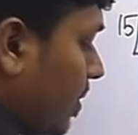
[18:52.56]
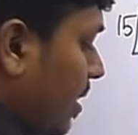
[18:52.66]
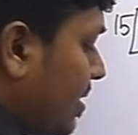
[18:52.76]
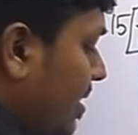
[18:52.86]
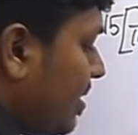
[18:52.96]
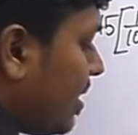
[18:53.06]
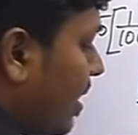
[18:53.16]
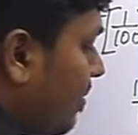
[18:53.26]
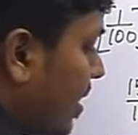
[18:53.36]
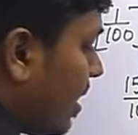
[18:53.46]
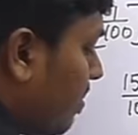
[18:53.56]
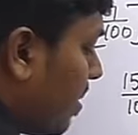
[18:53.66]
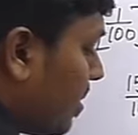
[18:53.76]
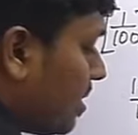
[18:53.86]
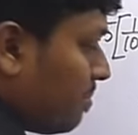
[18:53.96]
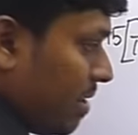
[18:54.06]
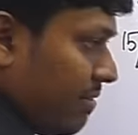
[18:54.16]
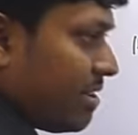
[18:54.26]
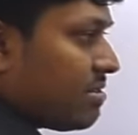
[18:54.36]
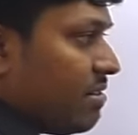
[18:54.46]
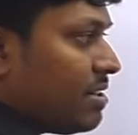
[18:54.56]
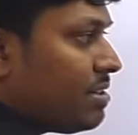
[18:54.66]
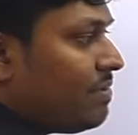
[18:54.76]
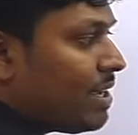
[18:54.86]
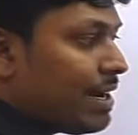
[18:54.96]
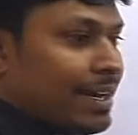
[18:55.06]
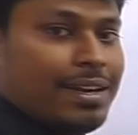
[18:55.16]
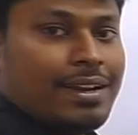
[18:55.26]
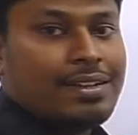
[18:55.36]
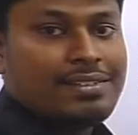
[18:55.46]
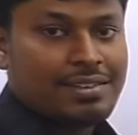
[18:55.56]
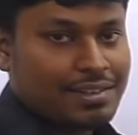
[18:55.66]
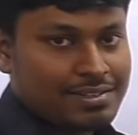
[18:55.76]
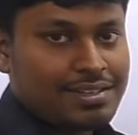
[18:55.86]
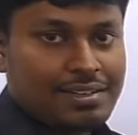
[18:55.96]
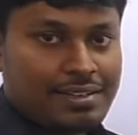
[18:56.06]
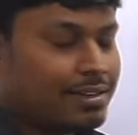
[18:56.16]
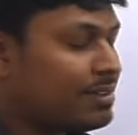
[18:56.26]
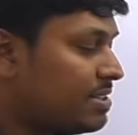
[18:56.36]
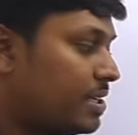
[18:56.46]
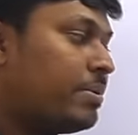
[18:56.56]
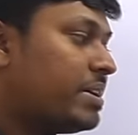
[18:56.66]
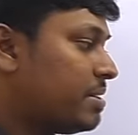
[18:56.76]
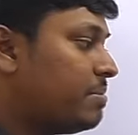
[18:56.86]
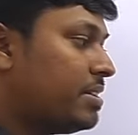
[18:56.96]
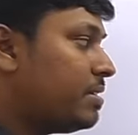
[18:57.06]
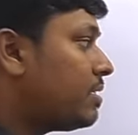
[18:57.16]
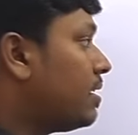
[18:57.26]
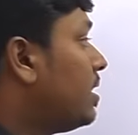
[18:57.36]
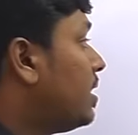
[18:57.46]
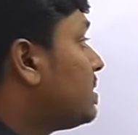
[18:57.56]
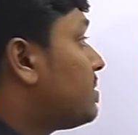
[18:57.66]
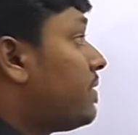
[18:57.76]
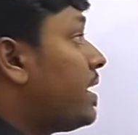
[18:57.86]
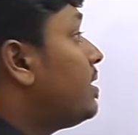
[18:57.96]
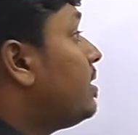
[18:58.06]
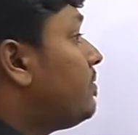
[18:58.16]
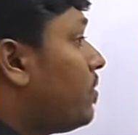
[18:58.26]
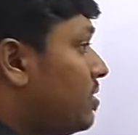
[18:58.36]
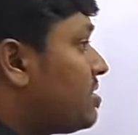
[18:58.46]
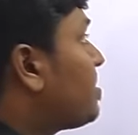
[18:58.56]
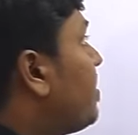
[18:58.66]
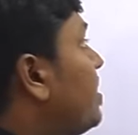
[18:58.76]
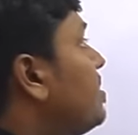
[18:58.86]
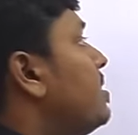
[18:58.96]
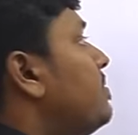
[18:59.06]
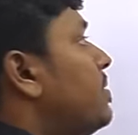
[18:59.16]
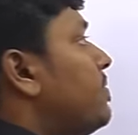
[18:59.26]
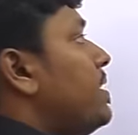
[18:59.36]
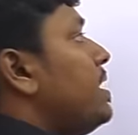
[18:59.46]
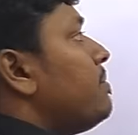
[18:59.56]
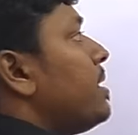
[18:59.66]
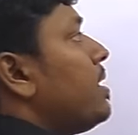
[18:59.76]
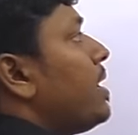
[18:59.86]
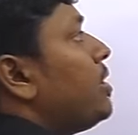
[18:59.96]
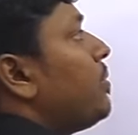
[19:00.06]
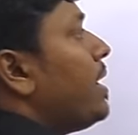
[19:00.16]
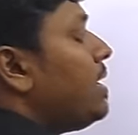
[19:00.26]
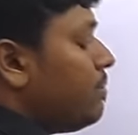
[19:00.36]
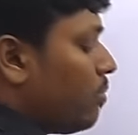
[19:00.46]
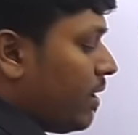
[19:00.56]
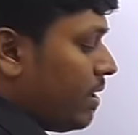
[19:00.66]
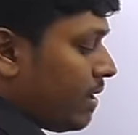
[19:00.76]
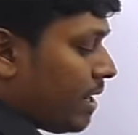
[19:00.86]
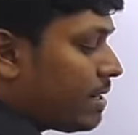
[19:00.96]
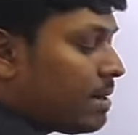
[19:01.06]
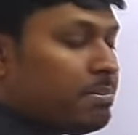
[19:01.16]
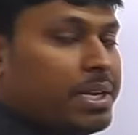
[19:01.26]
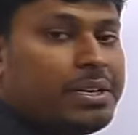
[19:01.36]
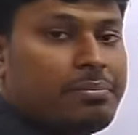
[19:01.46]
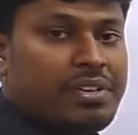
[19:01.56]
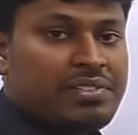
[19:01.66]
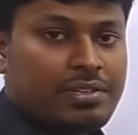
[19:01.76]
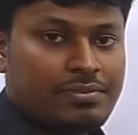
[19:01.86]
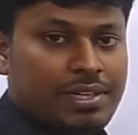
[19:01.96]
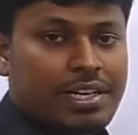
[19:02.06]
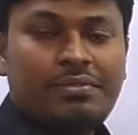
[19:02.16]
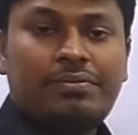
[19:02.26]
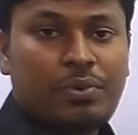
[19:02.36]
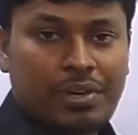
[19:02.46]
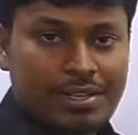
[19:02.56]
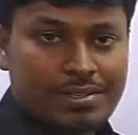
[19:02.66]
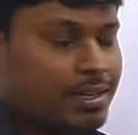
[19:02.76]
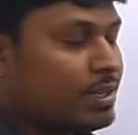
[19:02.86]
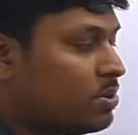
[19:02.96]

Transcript: It's easy, right? When compared to the previous question, we are getting an answer easily here in this equation method. So finally, for this question, 15 men and 20 boys can complete a piece of work in 4 days.